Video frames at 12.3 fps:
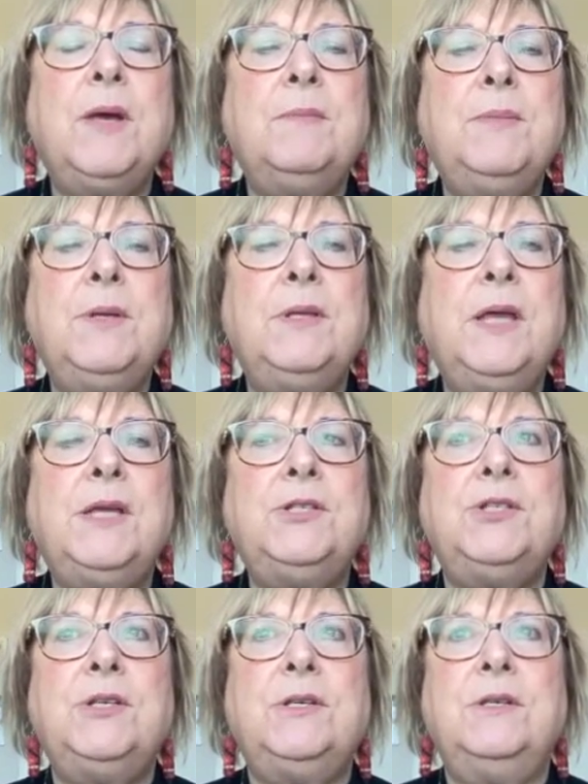
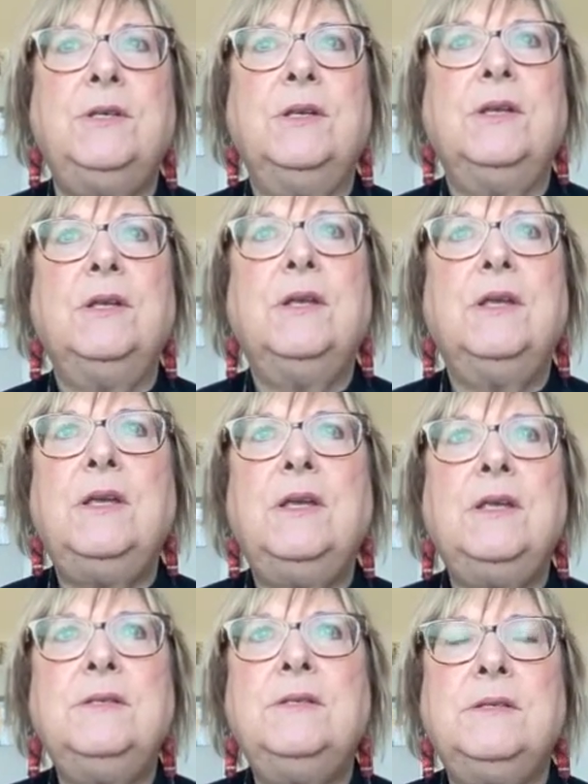population
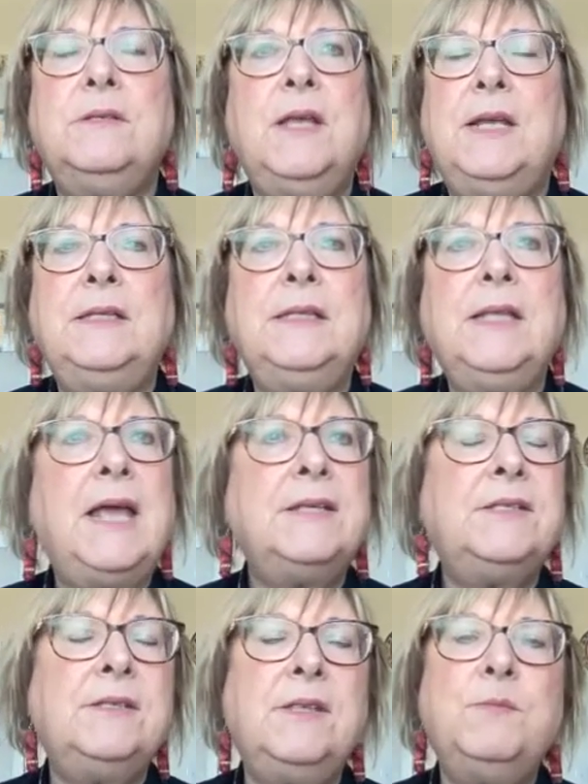is like
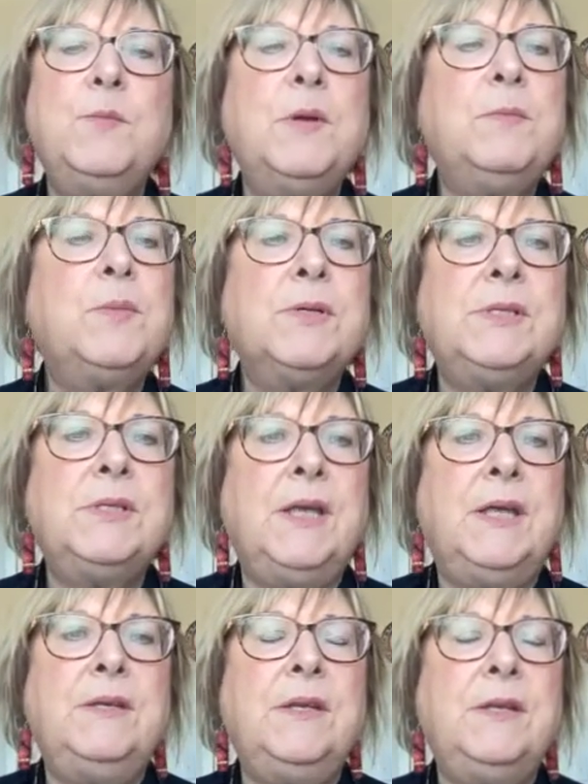less than
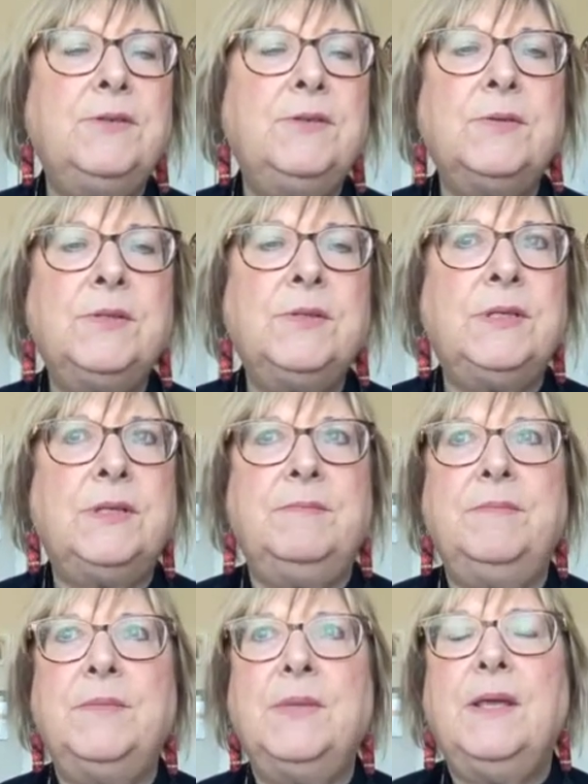1% in
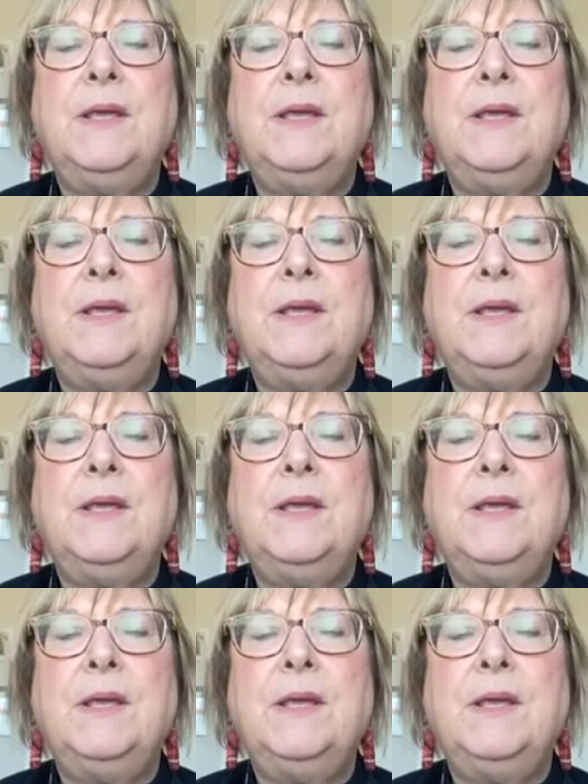Jerusalem.